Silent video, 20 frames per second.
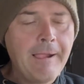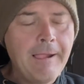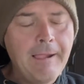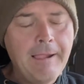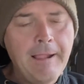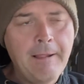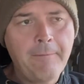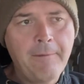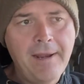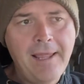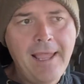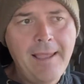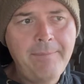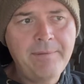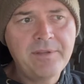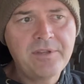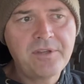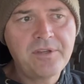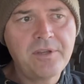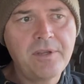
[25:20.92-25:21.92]
And what
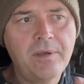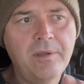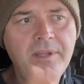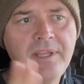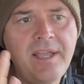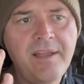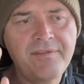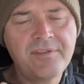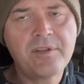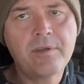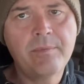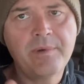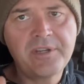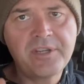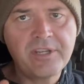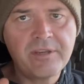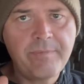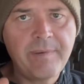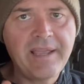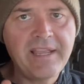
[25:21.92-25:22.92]
happens is you only have so much
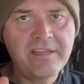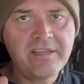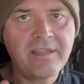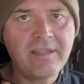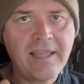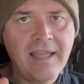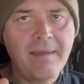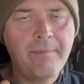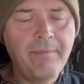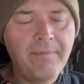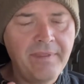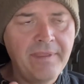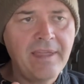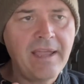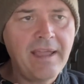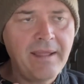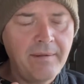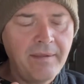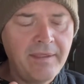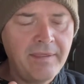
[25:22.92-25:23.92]
space in
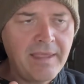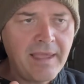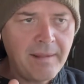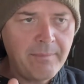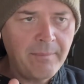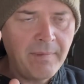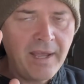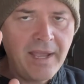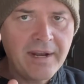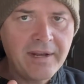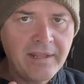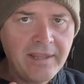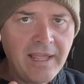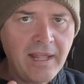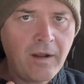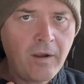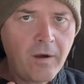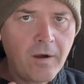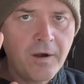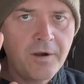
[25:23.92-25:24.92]
that mind, in
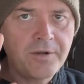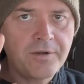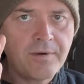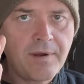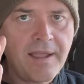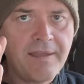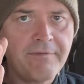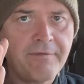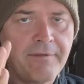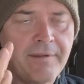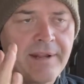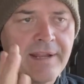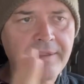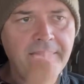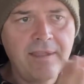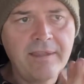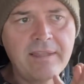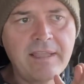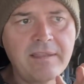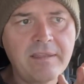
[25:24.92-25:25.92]
that hard drive. And I
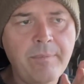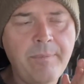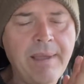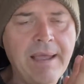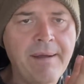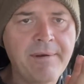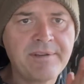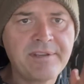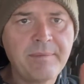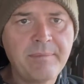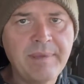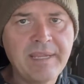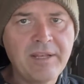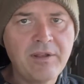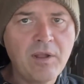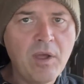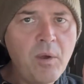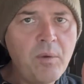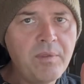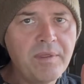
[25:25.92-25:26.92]
think that the powers that be
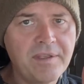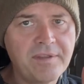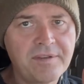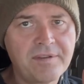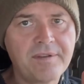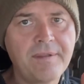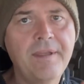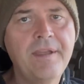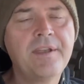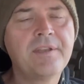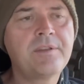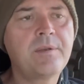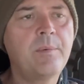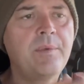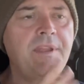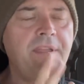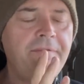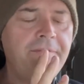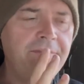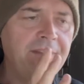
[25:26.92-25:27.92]
know this. So
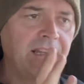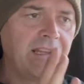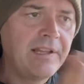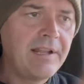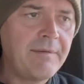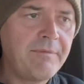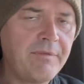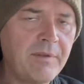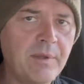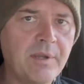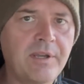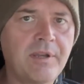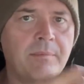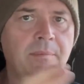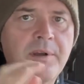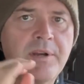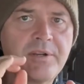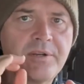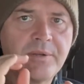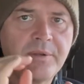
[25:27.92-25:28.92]
when they fill it up full of
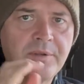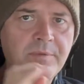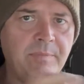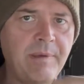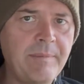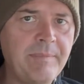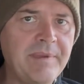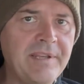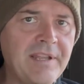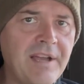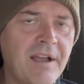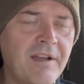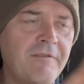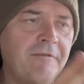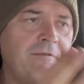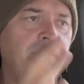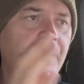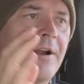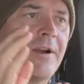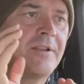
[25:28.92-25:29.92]
commercials, puppy dog
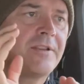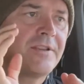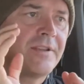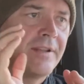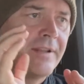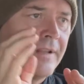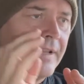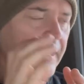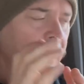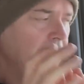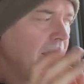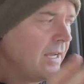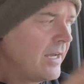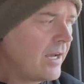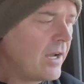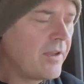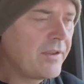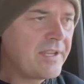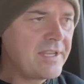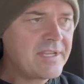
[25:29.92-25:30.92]
farts, and
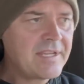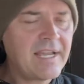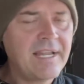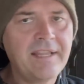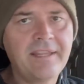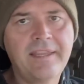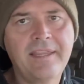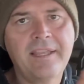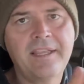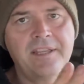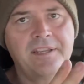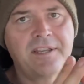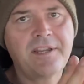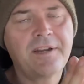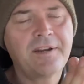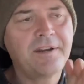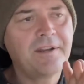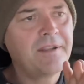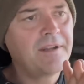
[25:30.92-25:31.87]
all these kind of things here,